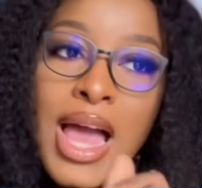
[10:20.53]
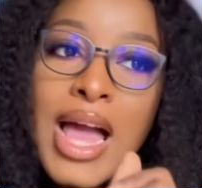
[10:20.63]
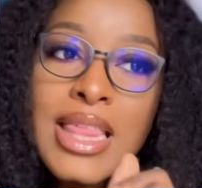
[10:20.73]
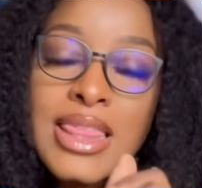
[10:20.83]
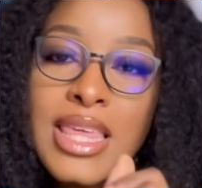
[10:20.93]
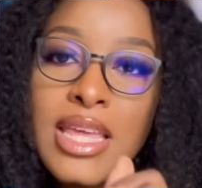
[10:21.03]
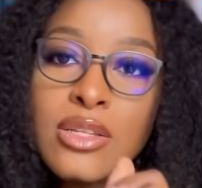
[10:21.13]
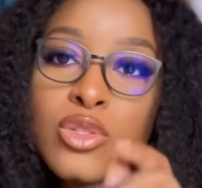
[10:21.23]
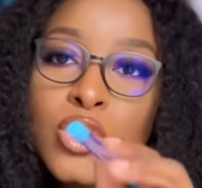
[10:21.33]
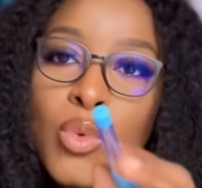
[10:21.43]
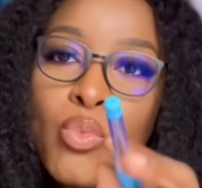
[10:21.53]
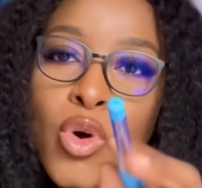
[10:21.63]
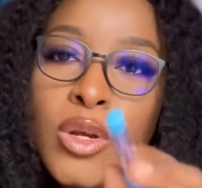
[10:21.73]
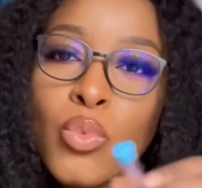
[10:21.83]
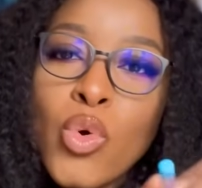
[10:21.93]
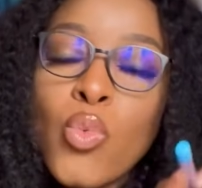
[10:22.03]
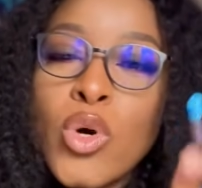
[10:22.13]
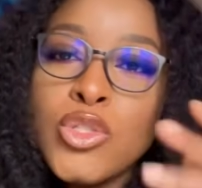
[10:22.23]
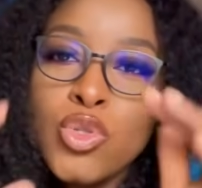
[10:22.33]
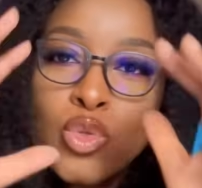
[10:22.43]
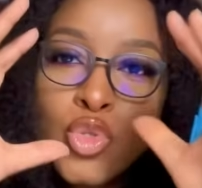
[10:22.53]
and then someone will want to